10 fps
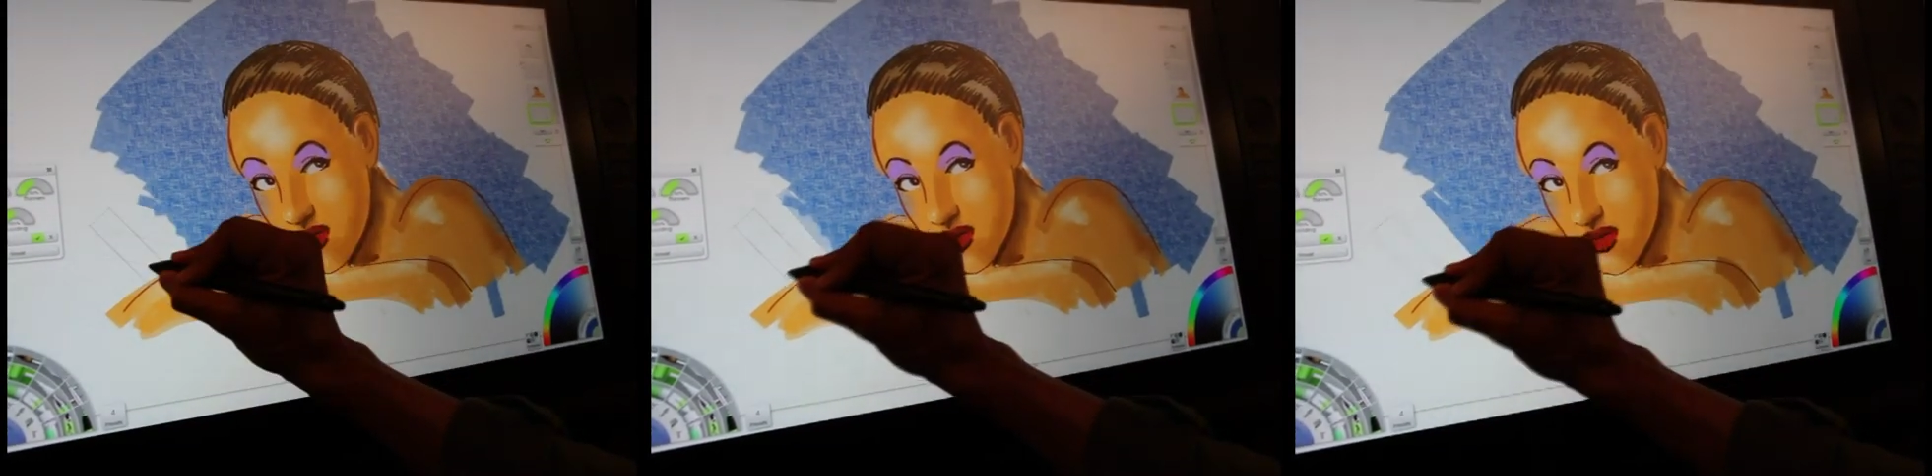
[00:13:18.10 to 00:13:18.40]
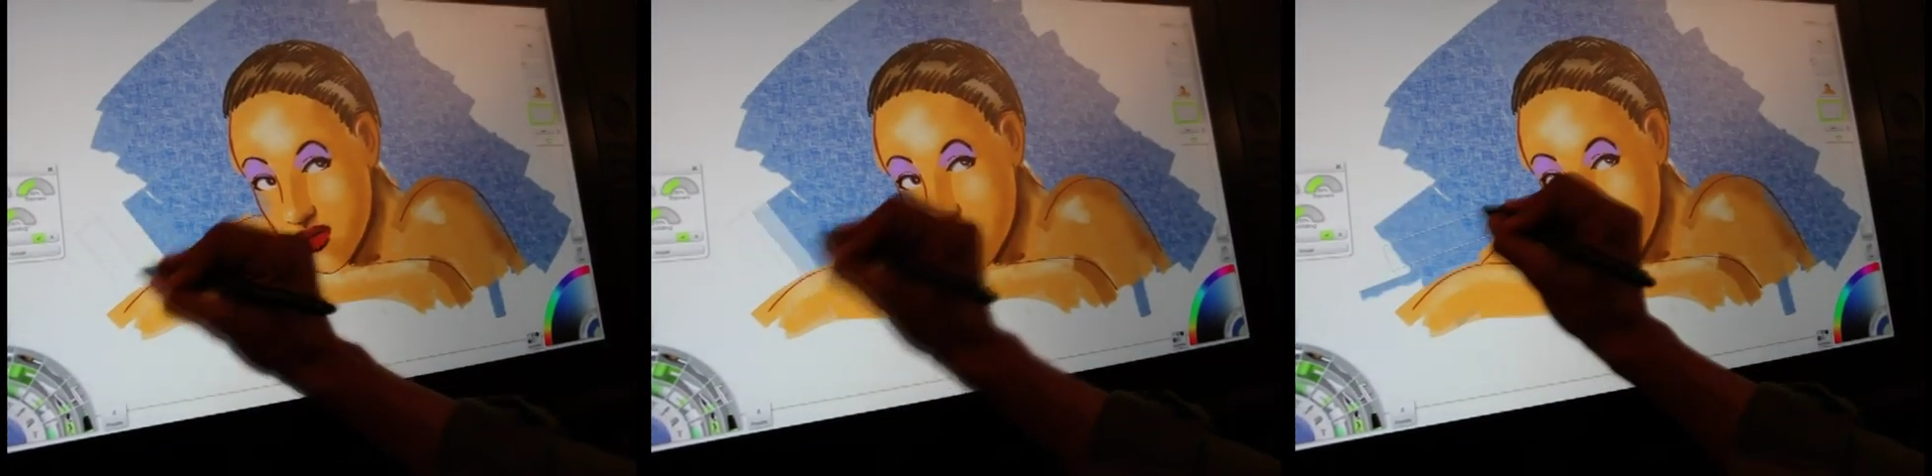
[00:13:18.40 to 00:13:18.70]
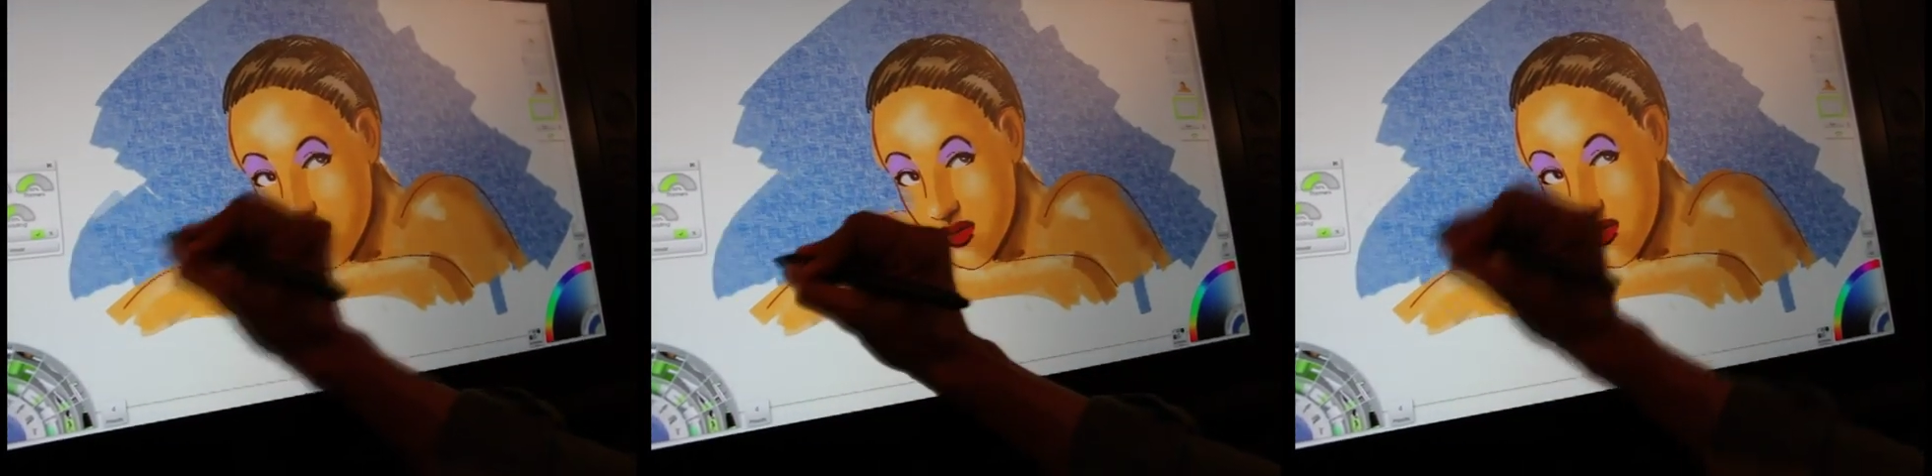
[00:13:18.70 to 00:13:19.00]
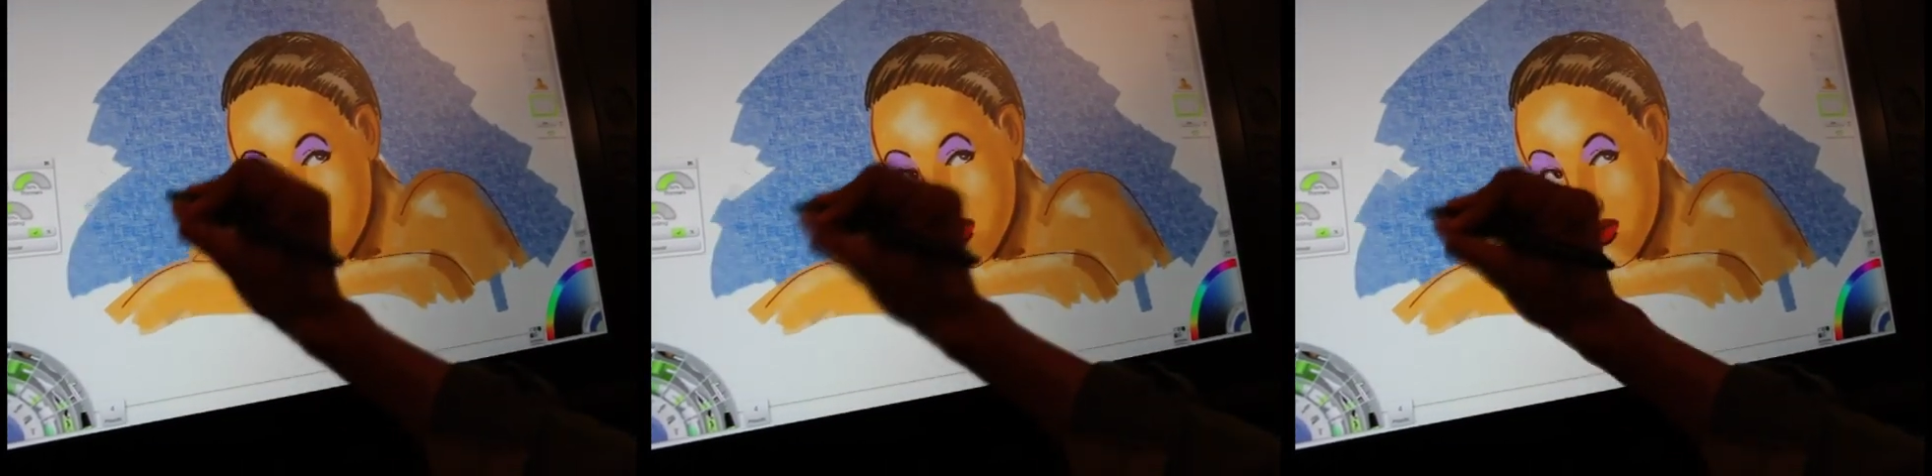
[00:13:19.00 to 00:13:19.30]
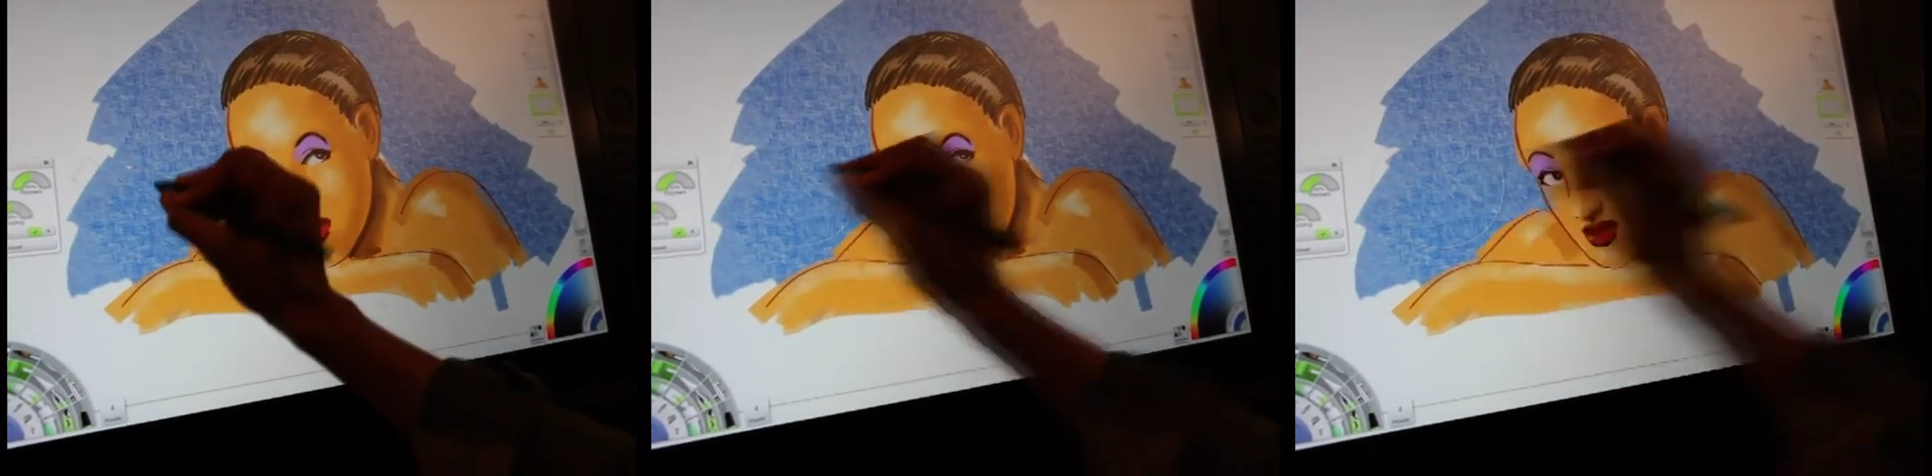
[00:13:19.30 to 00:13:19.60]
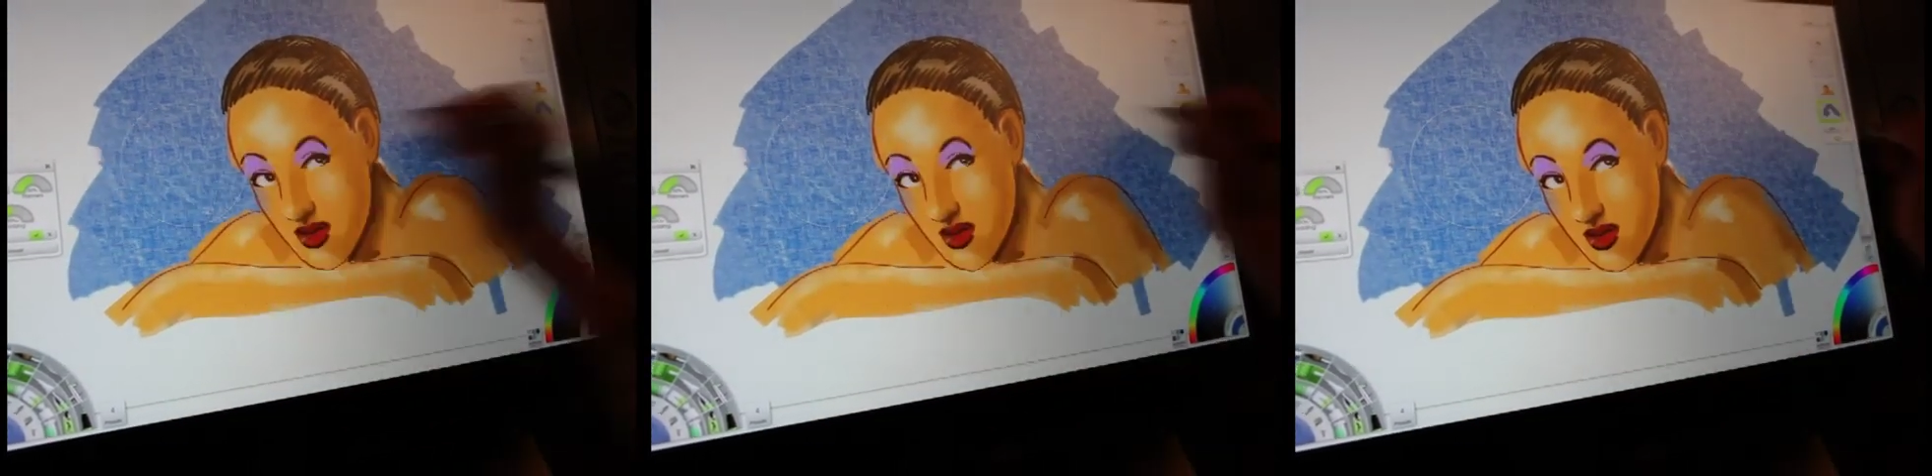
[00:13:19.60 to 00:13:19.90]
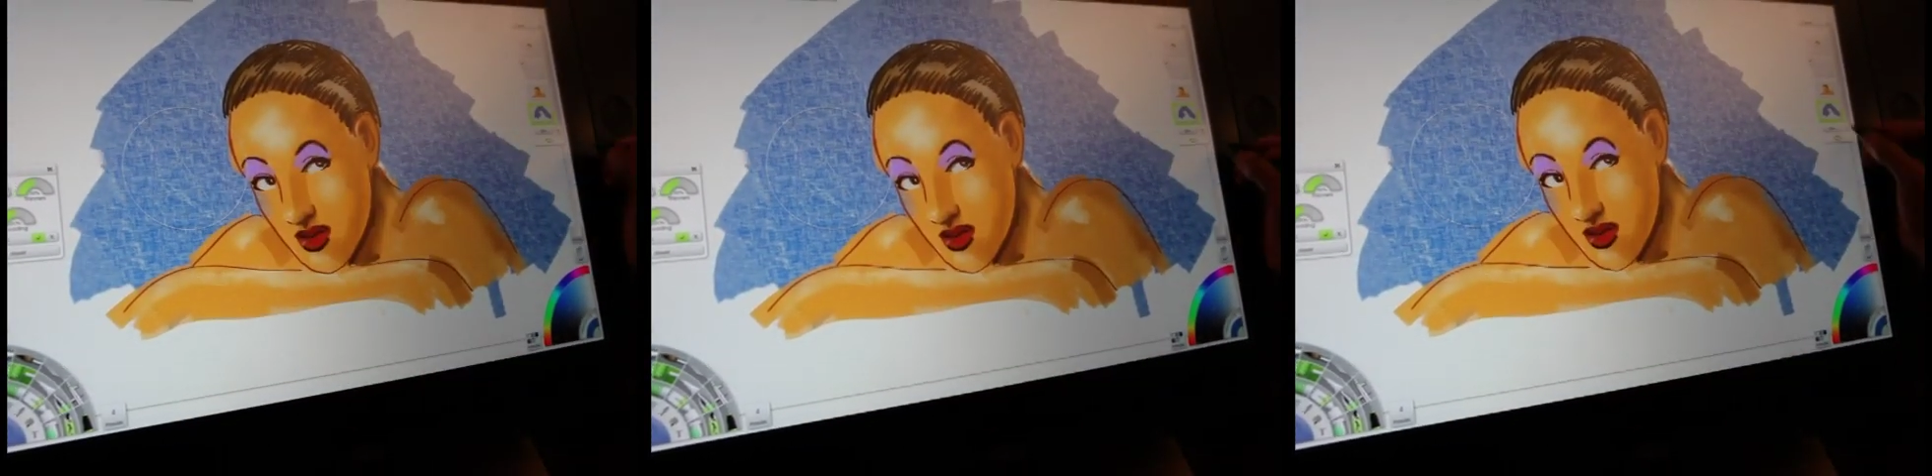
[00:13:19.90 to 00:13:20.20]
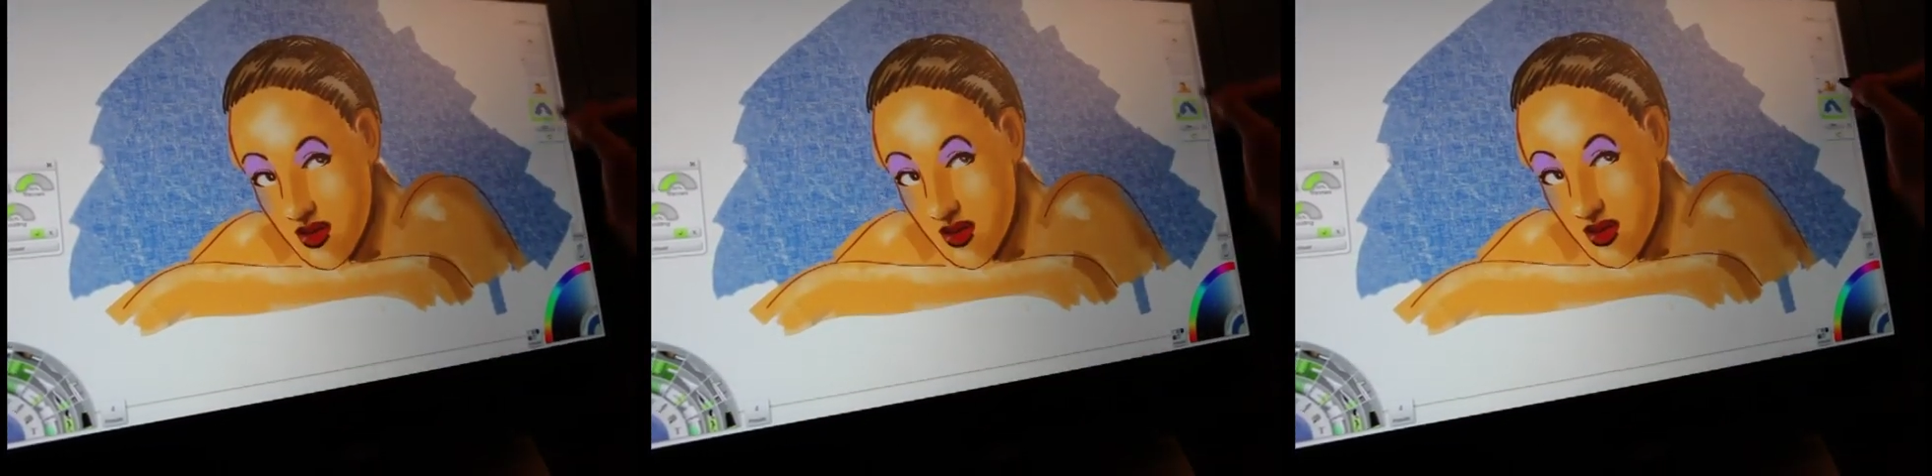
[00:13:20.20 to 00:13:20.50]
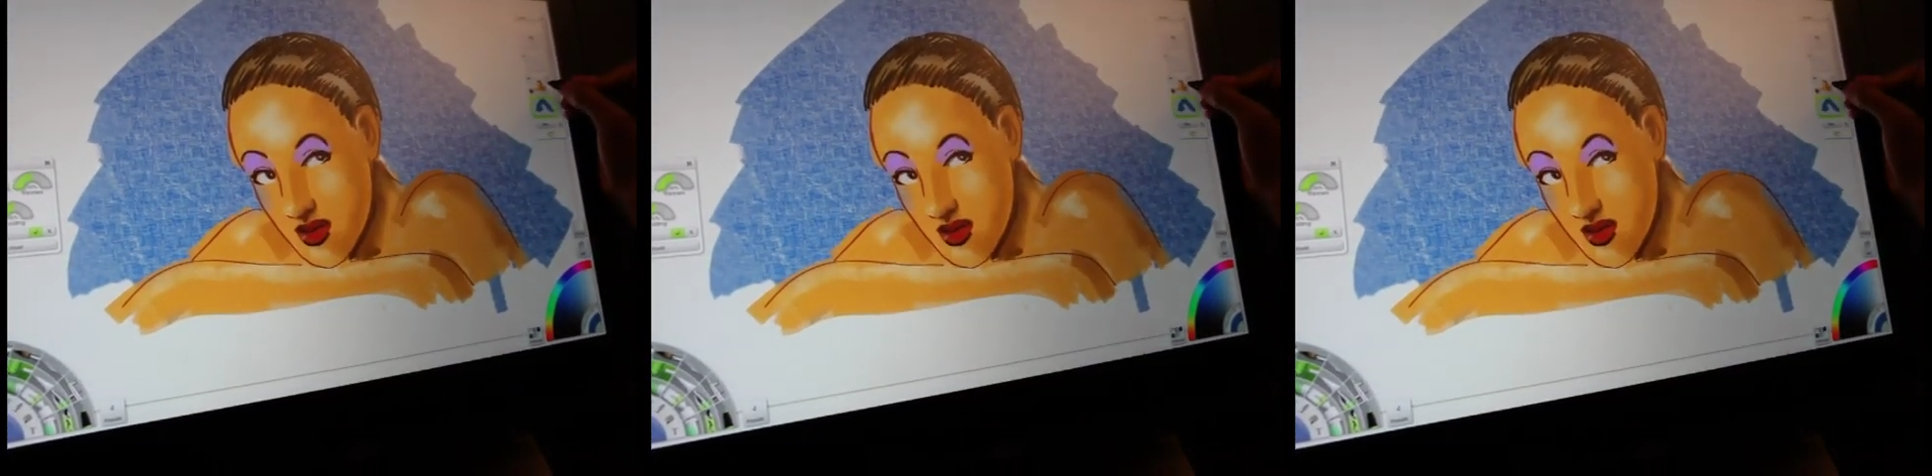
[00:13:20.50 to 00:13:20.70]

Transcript: I'll have to correct that after I finish this.